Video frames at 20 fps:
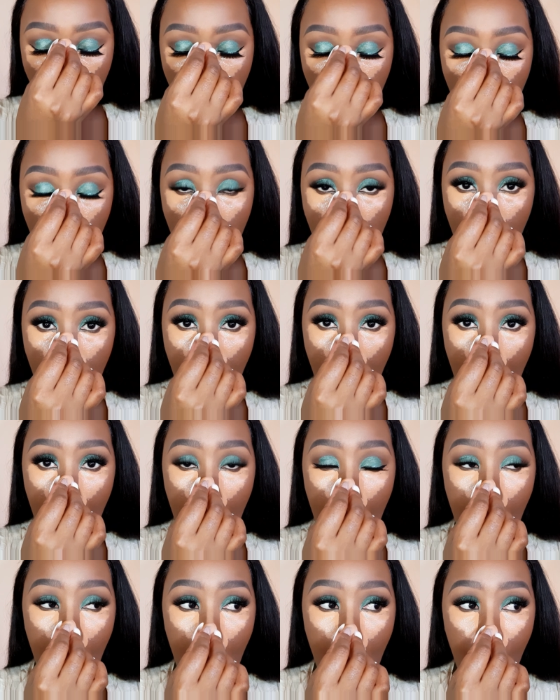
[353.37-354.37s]
I will blend
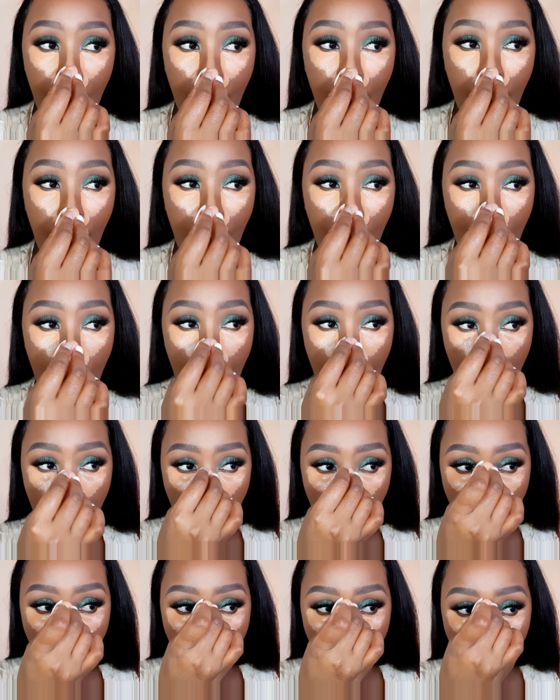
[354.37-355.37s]
everything out
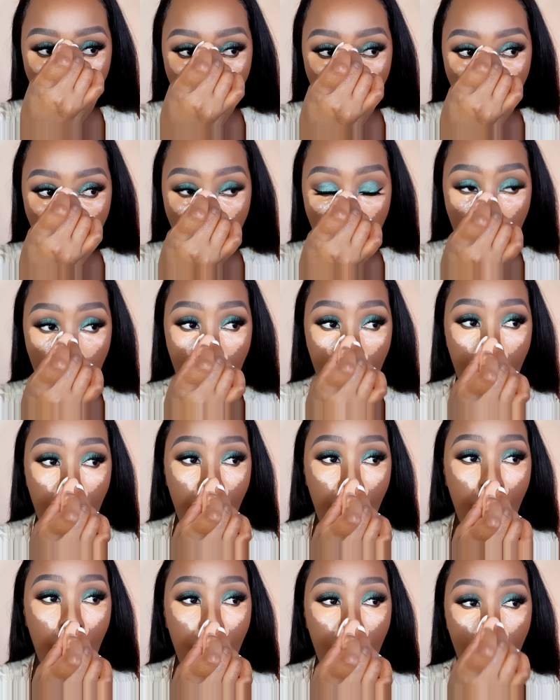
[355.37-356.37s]
using both
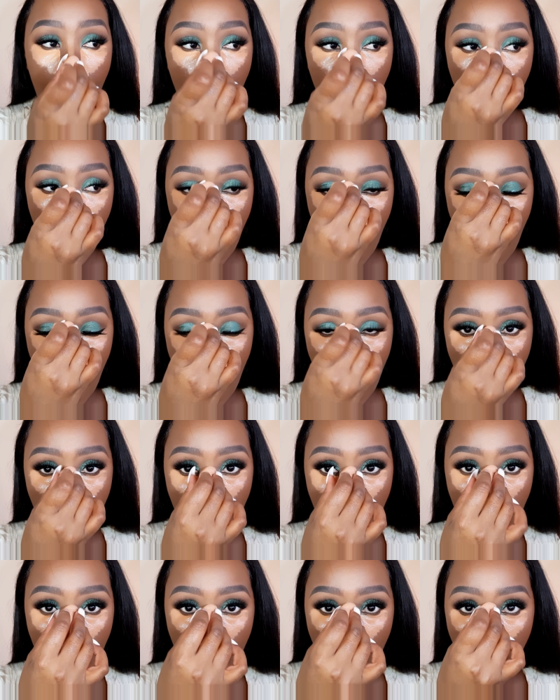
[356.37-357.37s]
this fluffy concealer
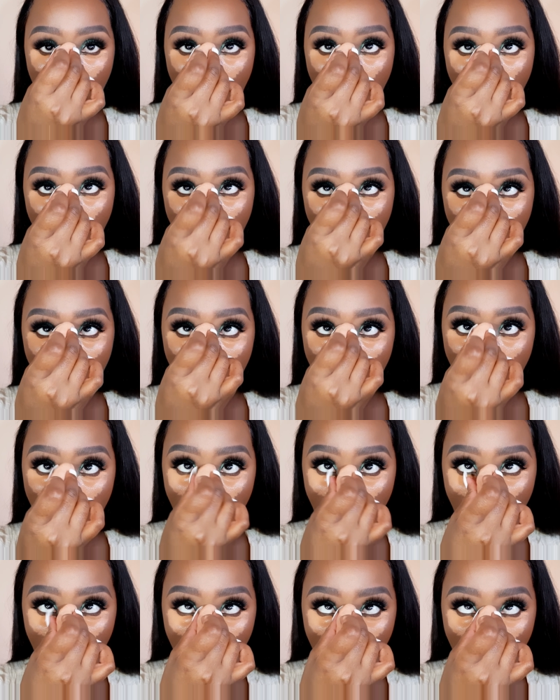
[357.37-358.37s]
brush with a
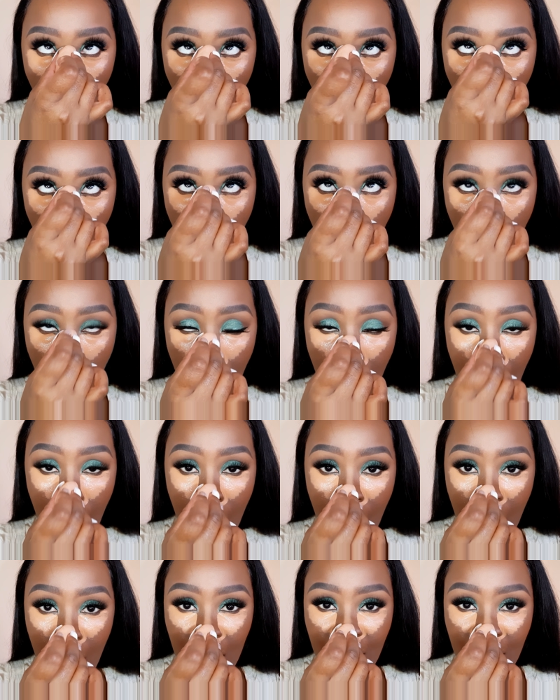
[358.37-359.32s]
damp beauty blender.